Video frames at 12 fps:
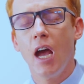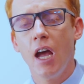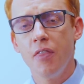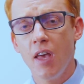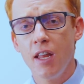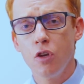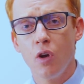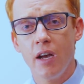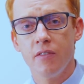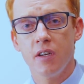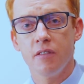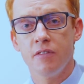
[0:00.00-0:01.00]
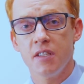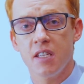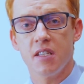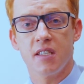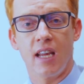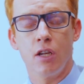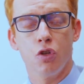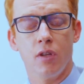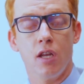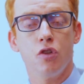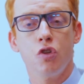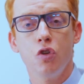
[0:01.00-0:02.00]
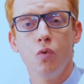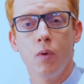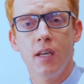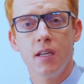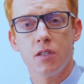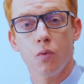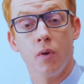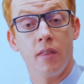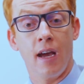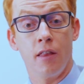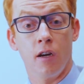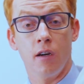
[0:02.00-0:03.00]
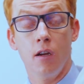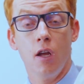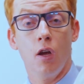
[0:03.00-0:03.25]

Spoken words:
And then you'll have a visit scheduled at 2 weeks with either